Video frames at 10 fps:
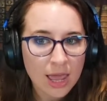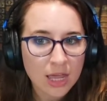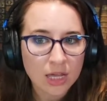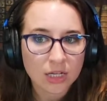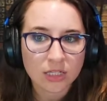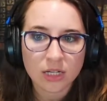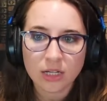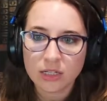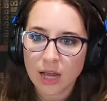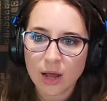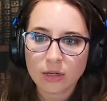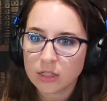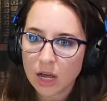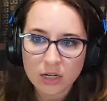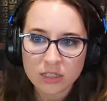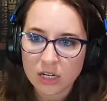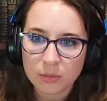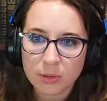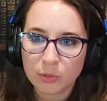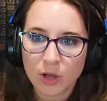And not a ton
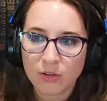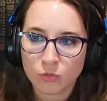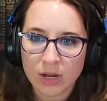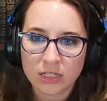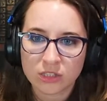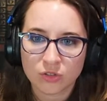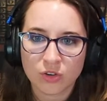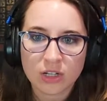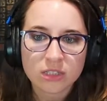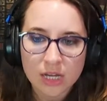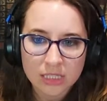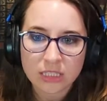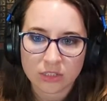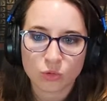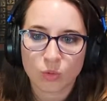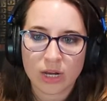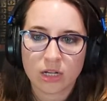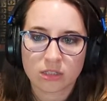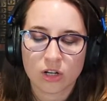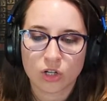of people have read it so far. It's got decent
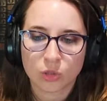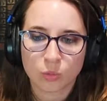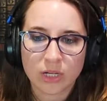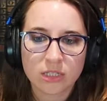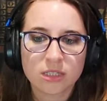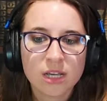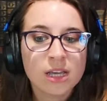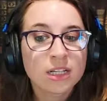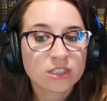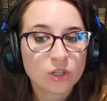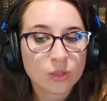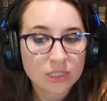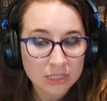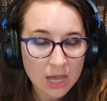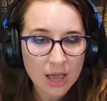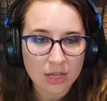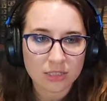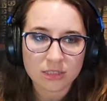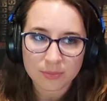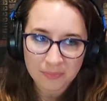ratings on Goodreads. So it
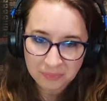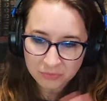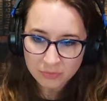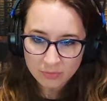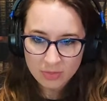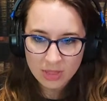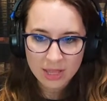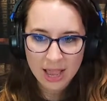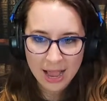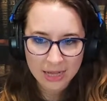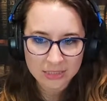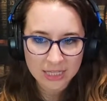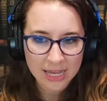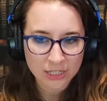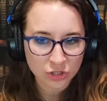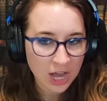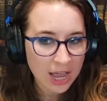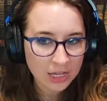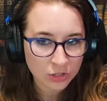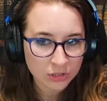says, as a
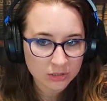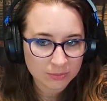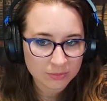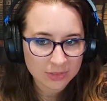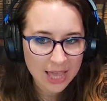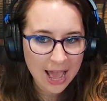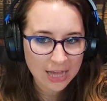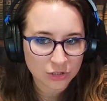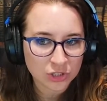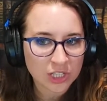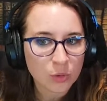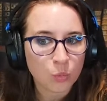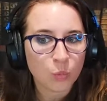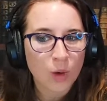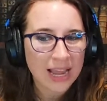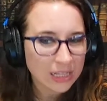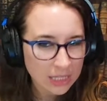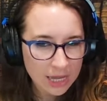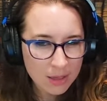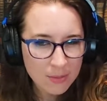child, Ashley
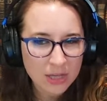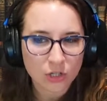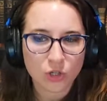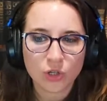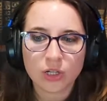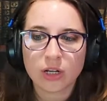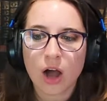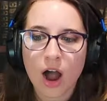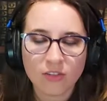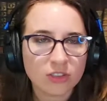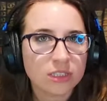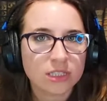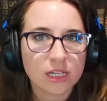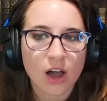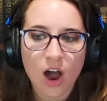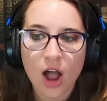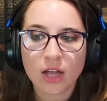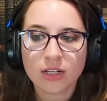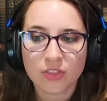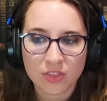Whitelam could often see
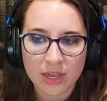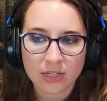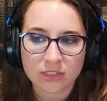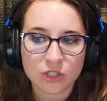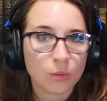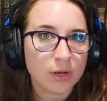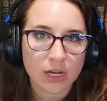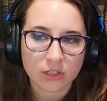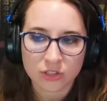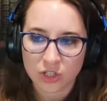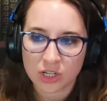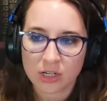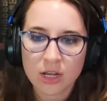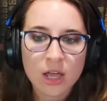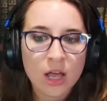odd things nobody else could.